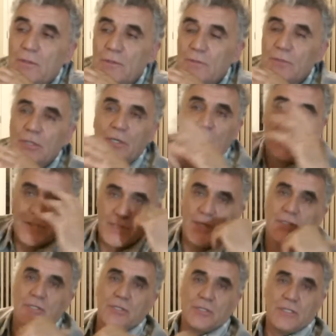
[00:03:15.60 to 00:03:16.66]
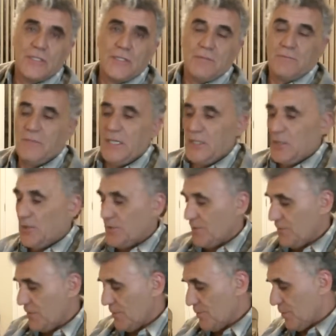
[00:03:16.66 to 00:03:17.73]
We are essentially made out
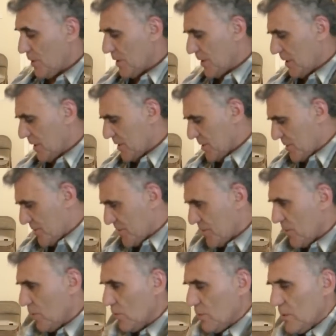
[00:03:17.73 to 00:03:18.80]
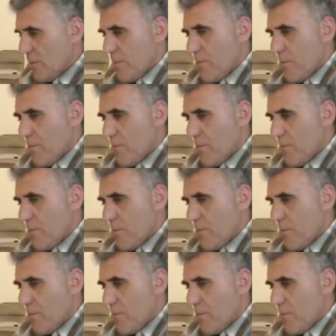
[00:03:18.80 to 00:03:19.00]
of the body and the soul,